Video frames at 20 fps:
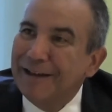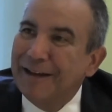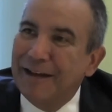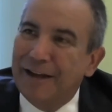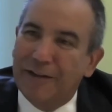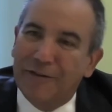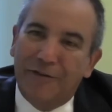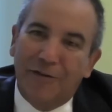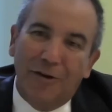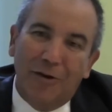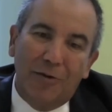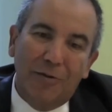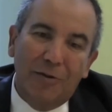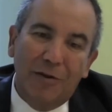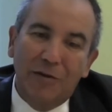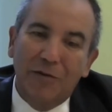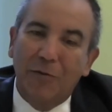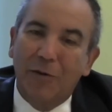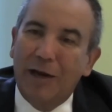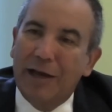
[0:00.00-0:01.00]
And so
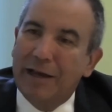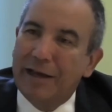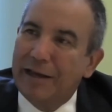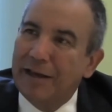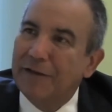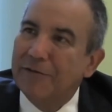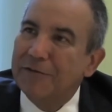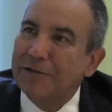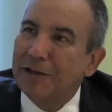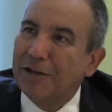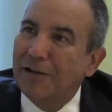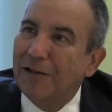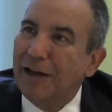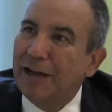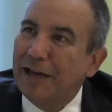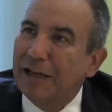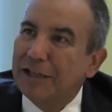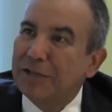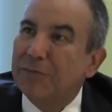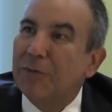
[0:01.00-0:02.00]
this way it gives the
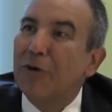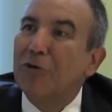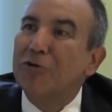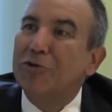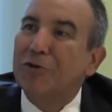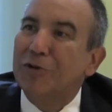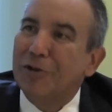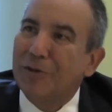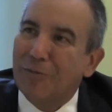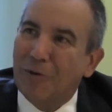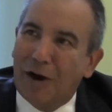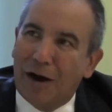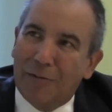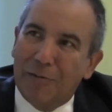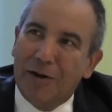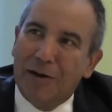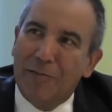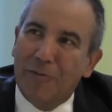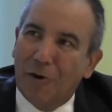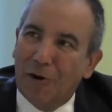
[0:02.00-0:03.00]
client exposure to the
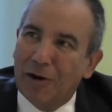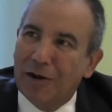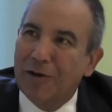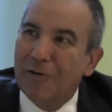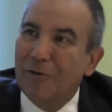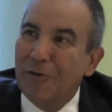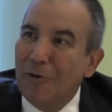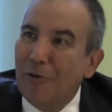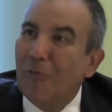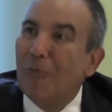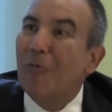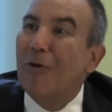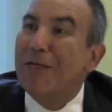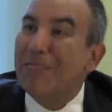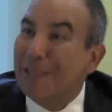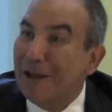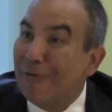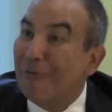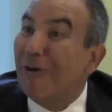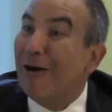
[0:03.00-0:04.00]
property market
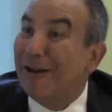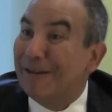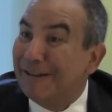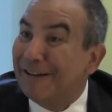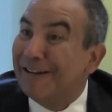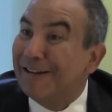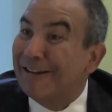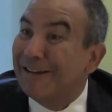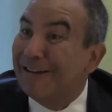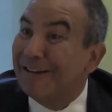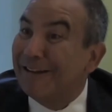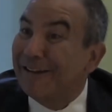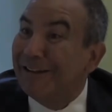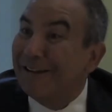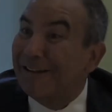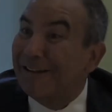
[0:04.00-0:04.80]
when they want it.